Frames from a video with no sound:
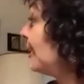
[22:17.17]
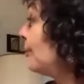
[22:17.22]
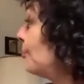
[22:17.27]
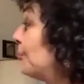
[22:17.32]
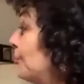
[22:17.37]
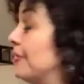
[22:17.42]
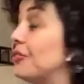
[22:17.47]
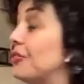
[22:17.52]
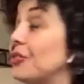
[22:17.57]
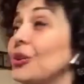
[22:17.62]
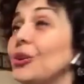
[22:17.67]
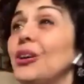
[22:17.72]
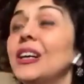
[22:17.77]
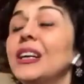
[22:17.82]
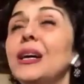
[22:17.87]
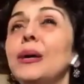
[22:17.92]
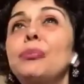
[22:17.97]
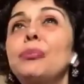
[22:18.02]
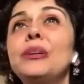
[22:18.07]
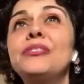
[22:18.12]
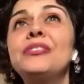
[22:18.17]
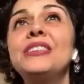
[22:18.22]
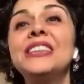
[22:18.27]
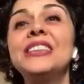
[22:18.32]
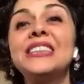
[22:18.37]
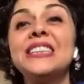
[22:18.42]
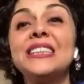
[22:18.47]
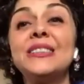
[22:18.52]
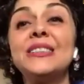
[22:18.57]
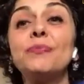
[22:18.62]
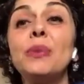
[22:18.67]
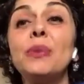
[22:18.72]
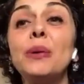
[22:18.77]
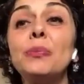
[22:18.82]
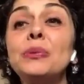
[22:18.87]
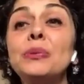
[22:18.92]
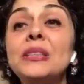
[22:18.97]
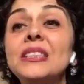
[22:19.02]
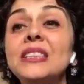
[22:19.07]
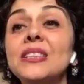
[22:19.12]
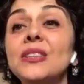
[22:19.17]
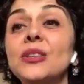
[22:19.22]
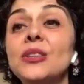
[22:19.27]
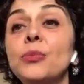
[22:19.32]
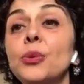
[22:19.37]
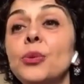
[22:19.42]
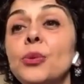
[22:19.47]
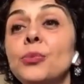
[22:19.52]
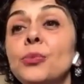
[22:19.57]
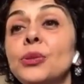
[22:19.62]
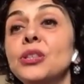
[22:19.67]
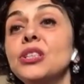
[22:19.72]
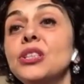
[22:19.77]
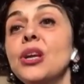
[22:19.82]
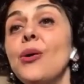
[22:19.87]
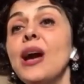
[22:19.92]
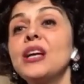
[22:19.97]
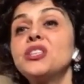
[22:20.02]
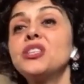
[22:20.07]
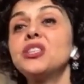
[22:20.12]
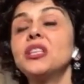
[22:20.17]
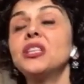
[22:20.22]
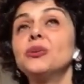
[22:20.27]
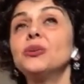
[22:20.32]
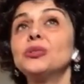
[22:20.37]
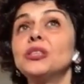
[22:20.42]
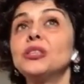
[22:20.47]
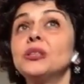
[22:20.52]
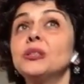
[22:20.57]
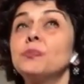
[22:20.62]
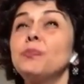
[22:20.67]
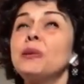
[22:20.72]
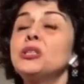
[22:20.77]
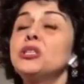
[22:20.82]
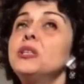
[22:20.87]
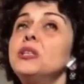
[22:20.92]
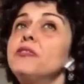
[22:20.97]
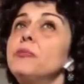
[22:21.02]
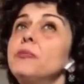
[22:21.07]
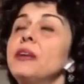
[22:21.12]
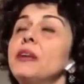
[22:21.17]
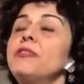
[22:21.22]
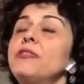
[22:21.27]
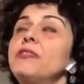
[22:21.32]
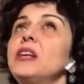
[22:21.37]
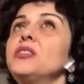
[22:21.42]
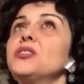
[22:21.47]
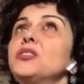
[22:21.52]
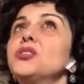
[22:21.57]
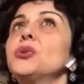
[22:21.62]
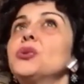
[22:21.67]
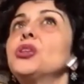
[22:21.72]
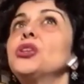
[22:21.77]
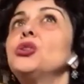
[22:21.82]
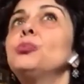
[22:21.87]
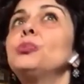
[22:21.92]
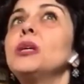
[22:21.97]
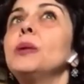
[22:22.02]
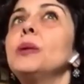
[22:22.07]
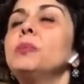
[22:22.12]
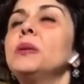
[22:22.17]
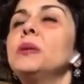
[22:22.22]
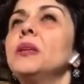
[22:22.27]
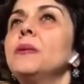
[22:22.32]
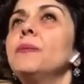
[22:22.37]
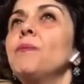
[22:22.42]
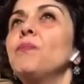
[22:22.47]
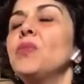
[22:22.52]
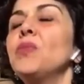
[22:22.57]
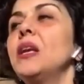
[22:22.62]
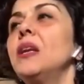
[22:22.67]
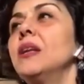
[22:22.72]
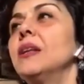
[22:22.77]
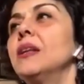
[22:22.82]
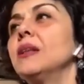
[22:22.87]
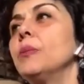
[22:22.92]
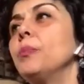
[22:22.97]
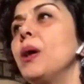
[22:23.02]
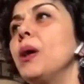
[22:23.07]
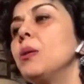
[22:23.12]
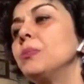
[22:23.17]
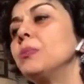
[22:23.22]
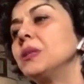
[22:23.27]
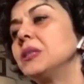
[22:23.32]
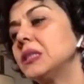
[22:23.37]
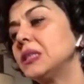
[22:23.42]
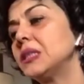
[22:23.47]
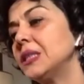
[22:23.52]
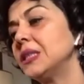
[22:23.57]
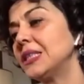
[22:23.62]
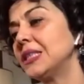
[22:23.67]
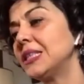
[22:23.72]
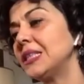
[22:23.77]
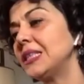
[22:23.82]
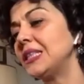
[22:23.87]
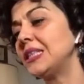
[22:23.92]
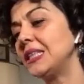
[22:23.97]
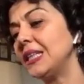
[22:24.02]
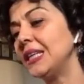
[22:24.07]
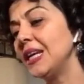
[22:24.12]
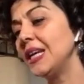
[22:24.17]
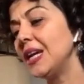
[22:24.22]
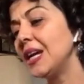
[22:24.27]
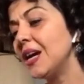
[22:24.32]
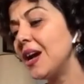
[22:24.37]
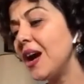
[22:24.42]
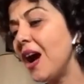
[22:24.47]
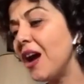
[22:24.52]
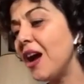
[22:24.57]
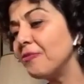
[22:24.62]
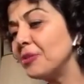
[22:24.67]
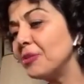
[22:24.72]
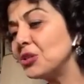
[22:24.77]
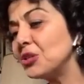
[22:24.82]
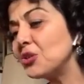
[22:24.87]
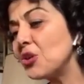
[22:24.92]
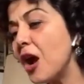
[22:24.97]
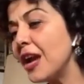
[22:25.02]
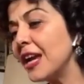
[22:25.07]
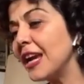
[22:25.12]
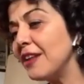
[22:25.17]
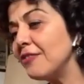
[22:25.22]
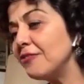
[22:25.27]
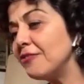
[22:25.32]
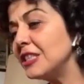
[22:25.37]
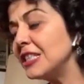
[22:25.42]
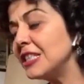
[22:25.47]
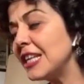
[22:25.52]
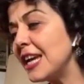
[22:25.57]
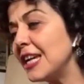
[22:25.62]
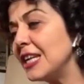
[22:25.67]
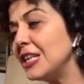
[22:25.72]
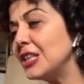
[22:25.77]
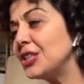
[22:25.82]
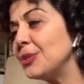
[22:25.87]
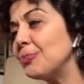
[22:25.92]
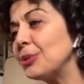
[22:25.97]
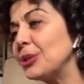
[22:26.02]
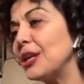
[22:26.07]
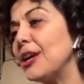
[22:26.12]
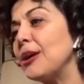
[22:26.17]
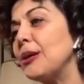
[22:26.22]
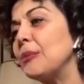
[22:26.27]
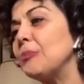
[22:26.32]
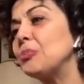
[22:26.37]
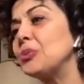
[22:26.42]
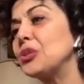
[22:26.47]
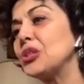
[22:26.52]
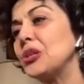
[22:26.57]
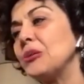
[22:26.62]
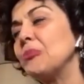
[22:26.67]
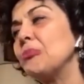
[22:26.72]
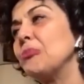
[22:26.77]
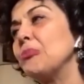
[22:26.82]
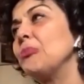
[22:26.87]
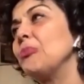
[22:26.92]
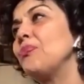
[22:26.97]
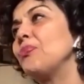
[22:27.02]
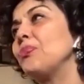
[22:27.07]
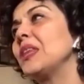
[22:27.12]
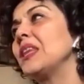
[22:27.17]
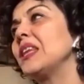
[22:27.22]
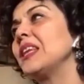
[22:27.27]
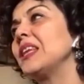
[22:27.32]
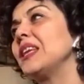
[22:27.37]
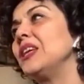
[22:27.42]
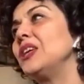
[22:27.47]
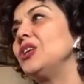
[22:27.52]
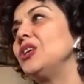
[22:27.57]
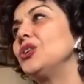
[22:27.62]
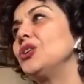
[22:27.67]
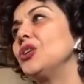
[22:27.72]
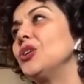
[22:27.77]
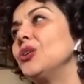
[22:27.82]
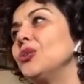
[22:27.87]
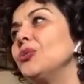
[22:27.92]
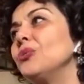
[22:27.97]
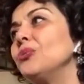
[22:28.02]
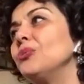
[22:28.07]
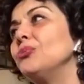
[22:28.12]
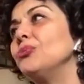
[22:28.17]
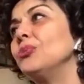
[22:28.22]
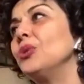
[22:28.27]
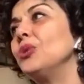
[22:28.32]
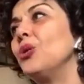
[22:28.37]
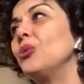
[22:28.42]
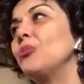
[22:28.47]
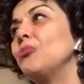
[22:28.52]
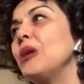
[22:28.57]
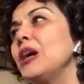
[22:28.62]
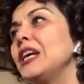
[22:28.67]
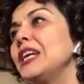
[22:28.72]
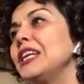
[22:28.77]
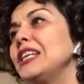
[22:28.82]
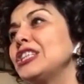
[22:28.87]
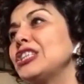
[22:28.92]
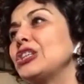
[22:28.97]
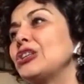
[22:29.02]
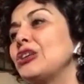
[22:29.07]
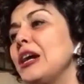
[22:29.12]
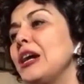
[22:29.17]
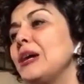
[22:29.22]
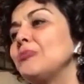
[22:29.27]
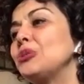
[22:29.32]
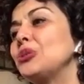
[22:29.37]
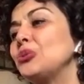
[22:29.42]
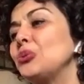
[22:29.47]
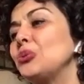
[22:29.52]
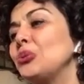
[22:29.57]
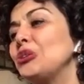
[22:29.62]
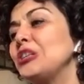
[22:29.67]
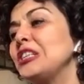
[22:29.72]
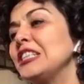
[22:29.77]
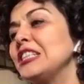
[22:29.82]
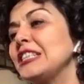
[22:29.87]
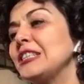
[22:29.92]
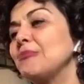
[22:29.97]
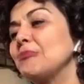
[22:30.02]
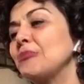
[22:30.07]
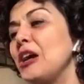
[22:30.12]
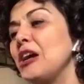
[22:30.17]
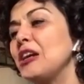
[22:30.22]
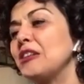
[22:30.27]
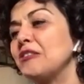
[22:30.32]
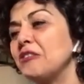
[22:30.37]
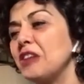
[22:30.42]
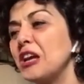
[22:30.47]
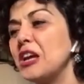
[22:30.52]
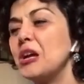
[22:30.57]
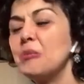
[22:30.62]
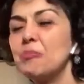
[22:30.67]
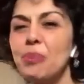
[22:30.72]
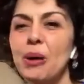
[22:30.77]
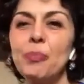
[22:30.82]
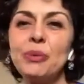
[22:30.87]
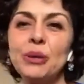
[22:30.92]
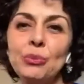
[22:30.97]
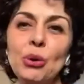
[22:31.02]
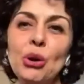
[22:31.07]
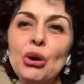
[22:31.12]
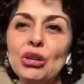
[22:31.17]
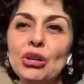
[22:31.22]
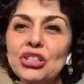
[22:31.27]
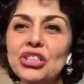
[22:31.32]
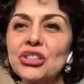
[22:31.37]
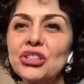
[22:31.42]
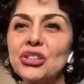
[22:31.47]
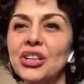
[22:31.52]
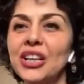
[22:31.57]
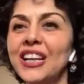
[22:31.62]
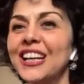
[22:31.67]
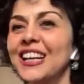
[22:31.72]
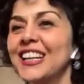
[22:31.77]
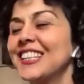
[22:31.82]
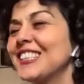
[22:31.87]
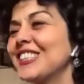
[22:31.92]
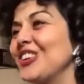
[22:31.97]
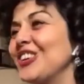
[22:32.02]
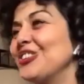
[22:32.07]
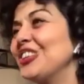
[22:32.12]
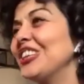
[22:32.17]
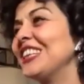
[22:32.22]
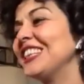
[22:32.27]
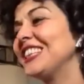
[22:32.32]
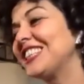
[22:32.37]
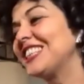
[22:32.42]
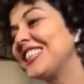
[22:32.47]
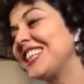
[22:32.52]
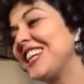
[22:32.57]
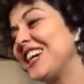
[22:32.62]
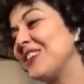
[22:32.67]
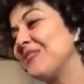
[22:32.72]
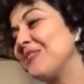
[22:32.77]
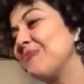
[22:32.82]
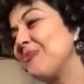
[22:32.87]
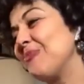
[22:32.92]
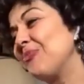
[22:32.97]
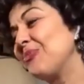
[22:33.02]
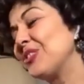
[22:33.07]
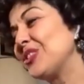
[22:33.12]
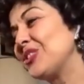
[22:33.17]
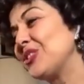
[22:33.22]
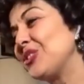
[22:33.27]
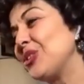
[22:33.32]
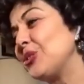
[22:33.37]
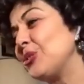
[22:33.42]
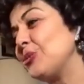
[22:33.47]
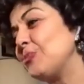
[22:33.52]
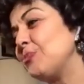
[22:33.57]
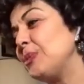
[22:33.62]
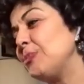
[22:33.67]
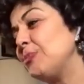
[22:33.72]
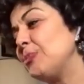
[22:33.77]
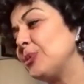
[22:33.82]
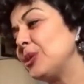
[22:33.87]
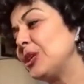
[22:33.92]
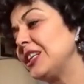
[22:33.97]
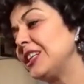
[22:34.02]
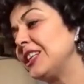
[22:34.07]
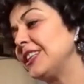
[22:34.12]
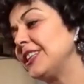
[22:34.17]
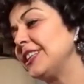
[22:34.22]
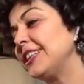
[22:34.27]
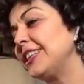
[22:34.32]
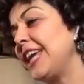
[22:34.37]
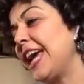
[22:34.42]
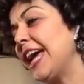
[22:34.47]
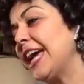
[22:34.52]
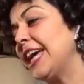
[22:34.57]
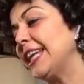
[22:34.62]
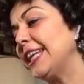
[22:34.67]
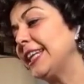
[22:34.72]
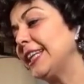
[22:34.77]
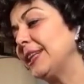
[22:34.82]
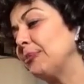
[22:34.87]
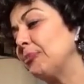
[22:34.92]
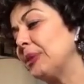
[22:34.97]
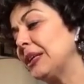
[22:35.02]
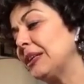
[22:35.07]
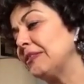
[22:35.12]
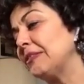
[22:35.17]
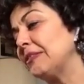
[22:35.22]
we've got a couple of litters of puppies at the moment. So actually also, especially for my friends who are cooped up in, in little apartments in the city, I've been trying every day to put up some, you know, on my Instagram story, some kind of puppy watch, so yeah. that um, so that people can get a little bit